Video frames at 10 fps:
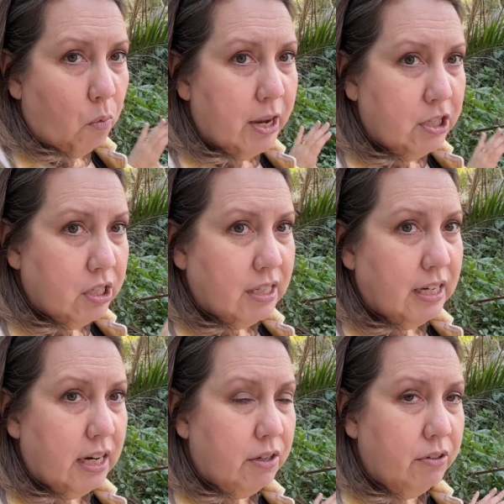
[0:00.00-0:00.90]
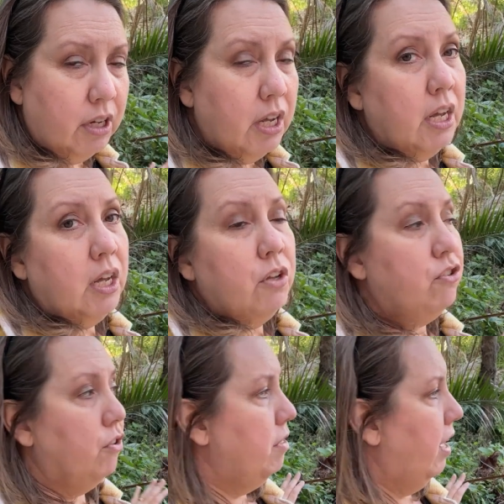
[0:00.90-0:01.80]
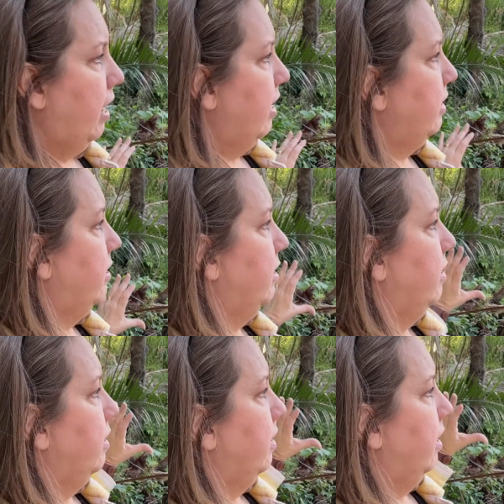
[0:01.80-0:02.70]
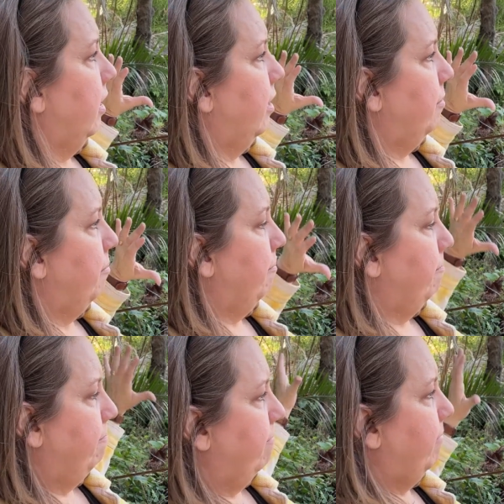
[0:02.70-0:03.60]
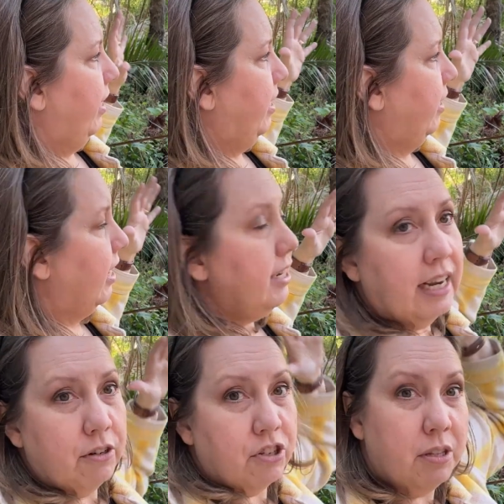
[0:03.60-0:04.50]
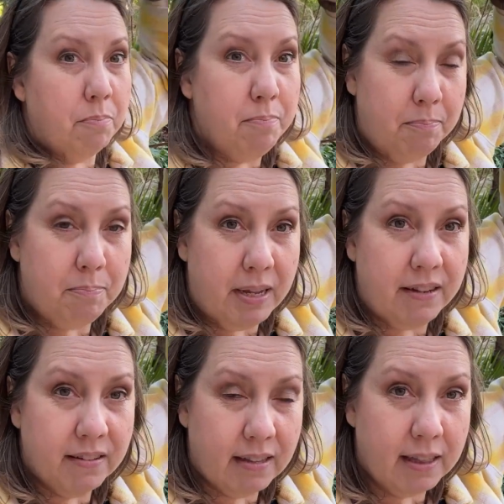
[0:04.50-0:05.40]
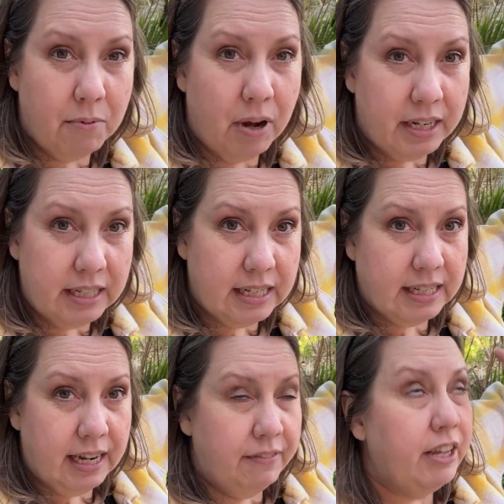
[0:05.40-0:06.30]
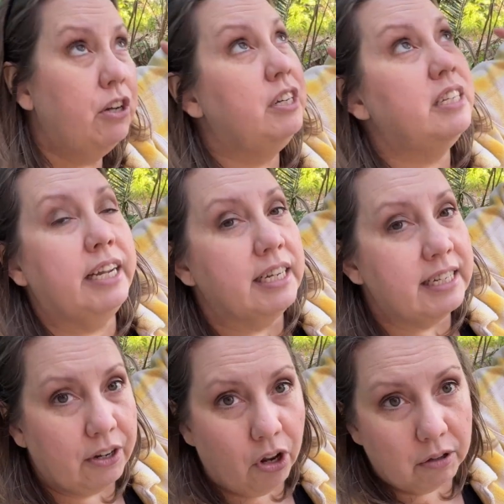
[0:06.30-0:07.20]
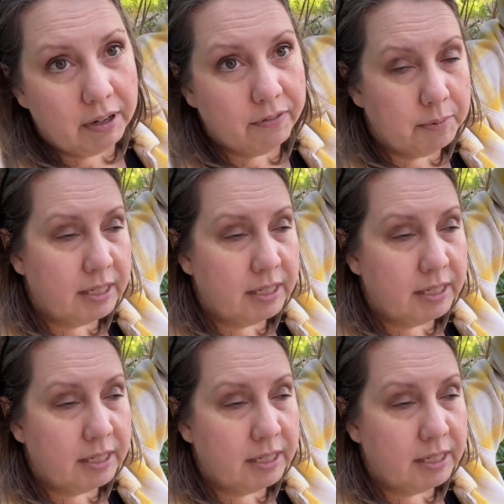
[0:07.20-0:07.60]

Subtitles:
wedges down so that they could get down to the pieces that they wanted to save. They couldn't take it down all the way from the